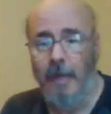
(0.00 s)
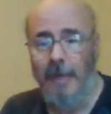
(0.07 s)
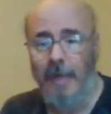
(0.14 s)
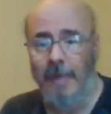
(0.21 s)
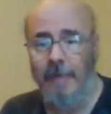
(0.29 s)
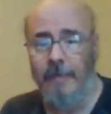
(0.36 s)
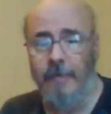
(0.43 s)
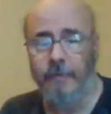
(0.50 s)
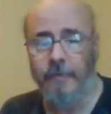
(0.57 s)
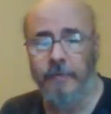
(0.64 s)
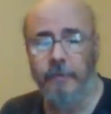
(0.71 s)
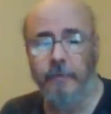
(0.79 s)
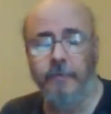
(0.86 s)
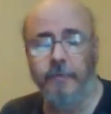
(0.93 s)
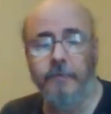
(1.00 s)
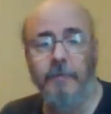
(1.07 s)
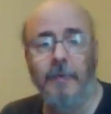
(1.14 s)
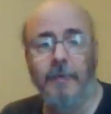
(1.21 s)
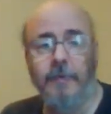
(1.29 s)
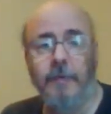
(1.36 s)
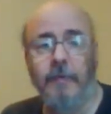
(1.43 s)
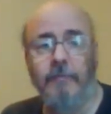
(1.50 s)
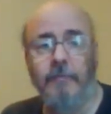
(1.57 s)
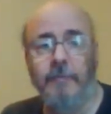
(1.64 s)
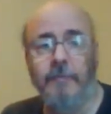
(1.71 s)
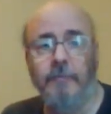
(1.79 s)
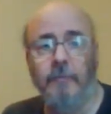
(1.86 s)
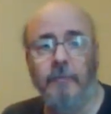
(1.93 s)
and it is to instruct
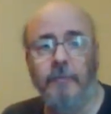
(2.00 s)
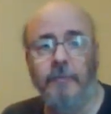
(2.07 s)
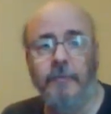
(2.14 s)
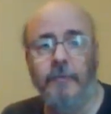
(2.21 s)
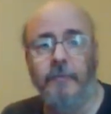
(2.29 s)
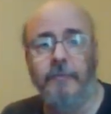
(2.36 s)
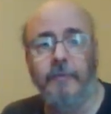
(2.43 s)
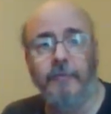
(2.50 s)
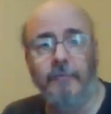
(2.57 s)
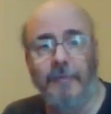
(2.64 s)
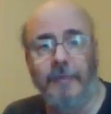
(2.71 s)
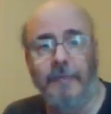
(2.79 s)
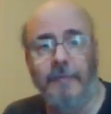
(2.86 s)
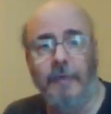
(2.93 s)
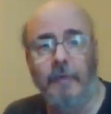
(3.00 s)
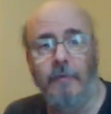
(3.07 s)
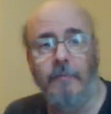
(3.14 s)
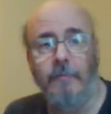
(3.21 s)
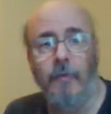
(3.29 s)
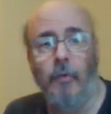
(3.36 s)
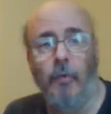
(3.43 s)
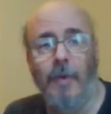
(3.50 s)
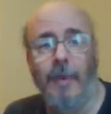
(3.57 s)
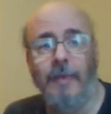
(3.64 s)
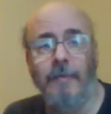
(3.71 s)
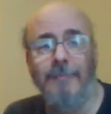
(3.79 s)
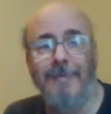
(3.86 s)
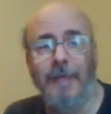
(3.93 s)
individuals such as myself who are
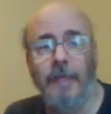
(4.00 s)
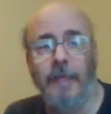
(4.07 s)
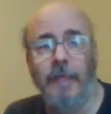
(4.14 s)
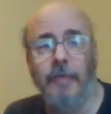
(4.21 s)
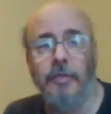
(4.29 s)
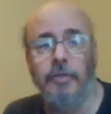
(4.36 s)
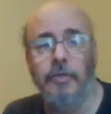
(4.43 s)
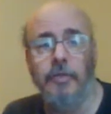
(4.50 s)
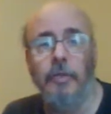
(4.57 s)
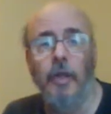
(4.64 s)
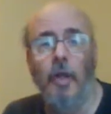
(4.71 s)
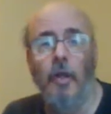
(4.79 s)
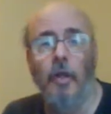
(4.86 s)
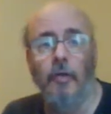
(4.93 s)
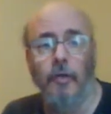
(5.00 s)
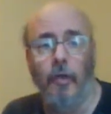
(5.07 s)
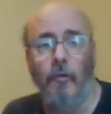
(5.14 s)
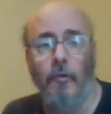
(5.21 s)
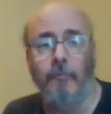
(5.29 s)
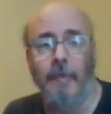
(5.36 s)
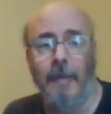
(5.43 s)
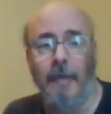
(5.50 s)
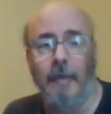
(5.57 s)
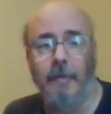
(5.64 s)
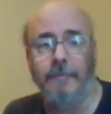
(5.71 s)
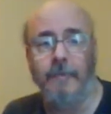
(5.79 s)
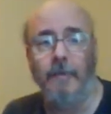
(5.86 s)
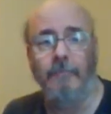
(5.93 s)
on the medication
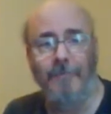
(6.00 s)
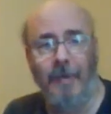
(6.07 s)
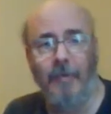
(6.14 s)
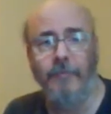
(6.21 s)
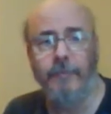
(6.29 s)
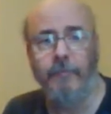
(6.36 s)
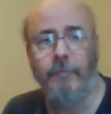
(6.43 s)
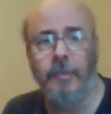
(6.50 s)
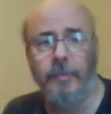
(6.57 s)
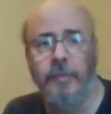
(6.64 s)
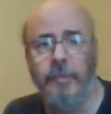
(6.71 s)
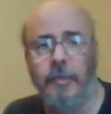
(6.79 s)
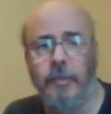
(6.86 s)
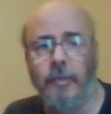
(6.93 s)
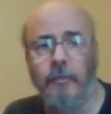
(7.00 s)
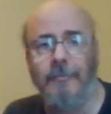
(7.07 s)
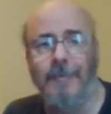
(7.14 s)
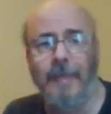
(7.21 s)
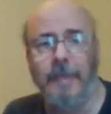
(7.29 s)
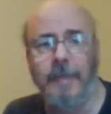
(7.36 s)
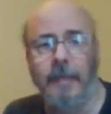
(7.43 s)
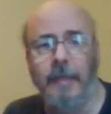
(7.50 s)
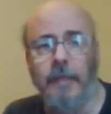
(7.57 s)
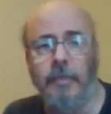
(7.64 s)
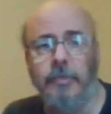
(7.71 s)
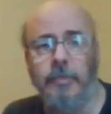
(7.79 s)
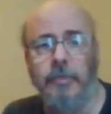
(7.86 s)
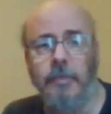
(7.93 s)
Lovenox about the particular
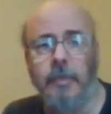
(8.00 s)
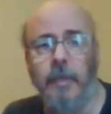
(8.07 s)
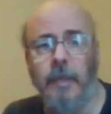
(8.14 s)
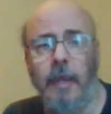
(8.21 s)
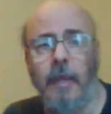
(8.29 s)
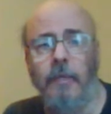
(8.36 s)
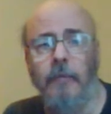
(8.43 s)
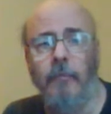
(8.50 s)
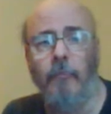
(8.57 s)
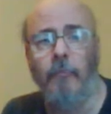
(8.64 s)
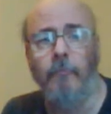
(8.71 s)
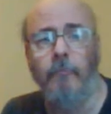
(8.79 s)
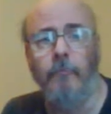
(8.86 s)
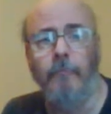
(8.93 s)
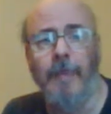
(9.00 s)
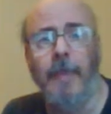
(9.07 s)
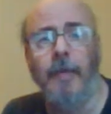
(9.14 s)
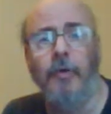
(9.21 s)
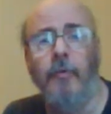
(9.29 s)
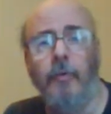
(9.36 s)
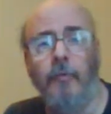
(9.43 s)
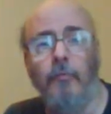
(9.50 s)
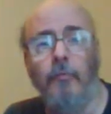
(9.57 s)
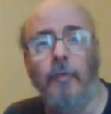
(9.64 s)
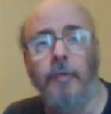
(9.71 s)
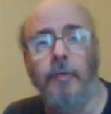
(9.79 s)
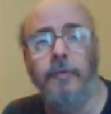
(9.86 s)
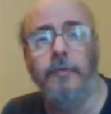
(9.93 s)
medication and manner in
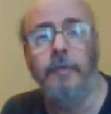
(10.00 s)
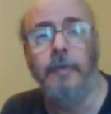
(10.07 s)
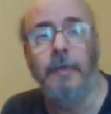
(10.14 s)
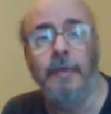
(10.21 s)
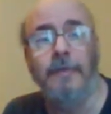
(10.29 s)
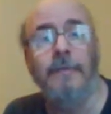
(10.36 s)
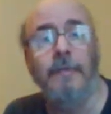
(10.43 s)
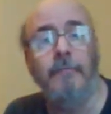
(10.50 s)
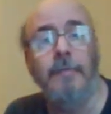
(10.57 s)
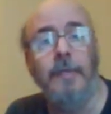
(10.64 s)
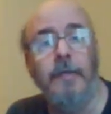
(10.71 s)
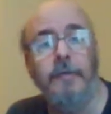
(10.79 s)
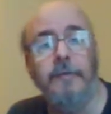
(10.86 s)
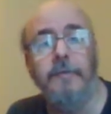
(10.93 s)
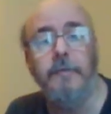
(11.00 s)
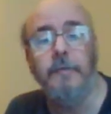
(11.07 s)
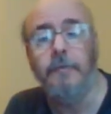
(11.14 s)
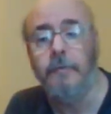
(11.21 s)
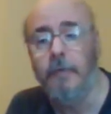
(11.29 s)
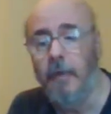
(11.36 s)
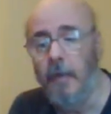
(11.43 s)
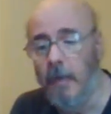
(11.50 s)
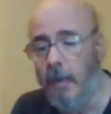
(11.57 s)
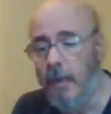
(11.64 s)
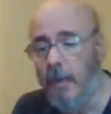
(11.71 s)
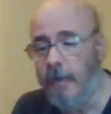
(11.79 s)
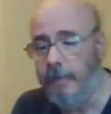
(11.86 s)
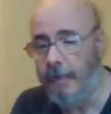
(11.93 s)
which it is administered.
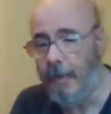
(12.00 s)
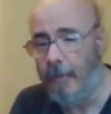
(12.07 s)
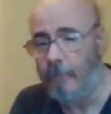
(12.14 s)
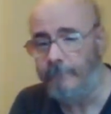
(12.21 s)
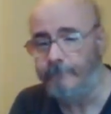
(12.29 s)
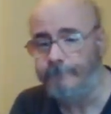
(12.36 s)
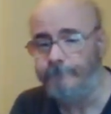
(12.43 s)
Now,